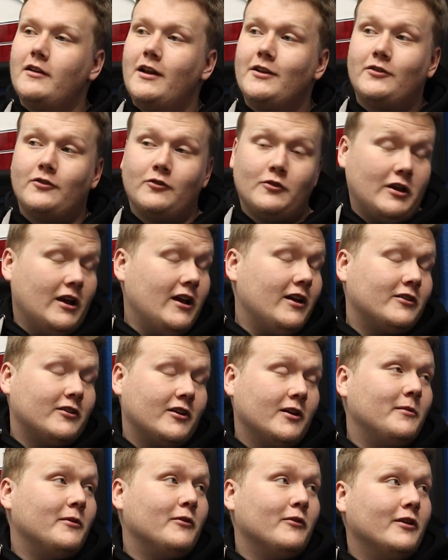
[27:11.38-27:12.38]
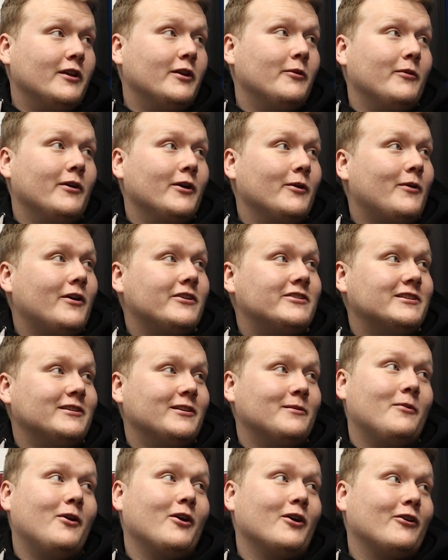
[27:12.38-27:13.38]
That's it's gonna be really weird watching
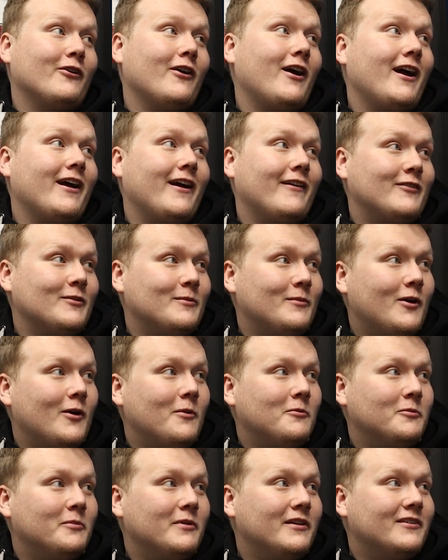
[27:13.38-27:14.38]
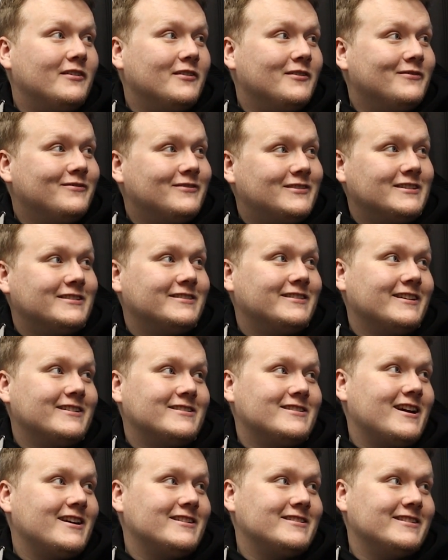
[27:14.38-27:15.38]
Lamar cry after Mahomes beats him, just like
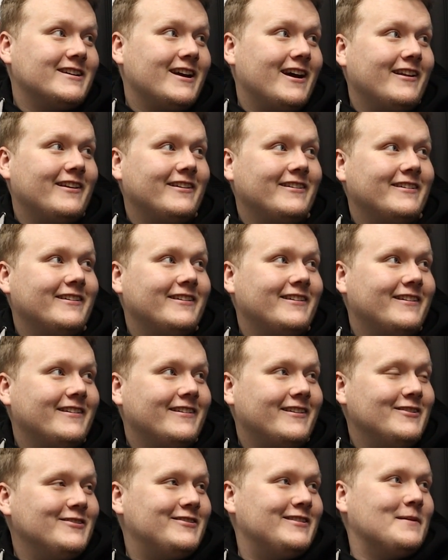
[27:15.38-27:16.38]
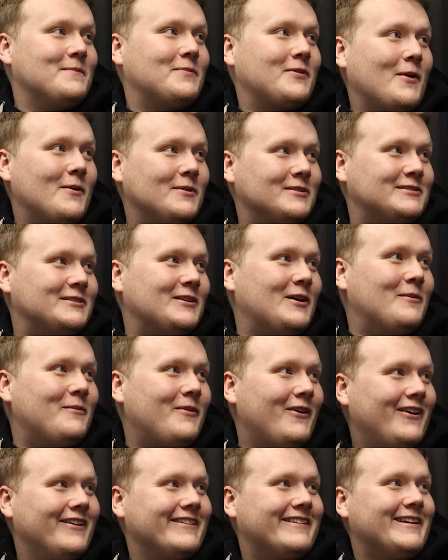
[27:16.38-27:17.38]
Josh Allen did. Do you see him throwing
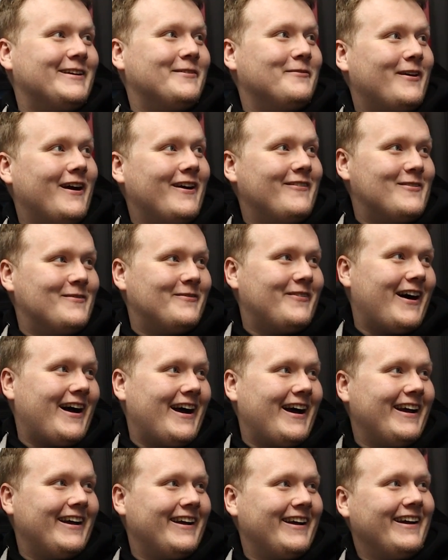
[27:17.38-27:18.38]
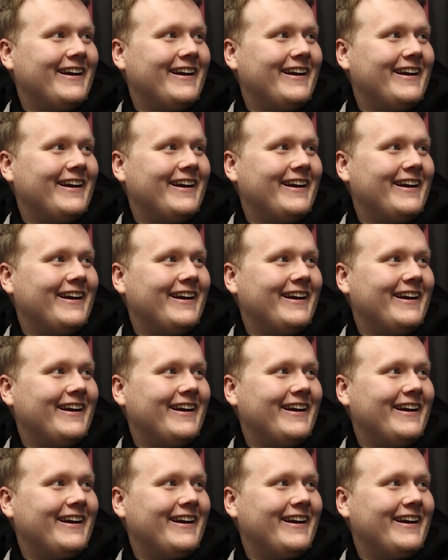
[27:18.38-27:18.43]
snowballs and him waving bye?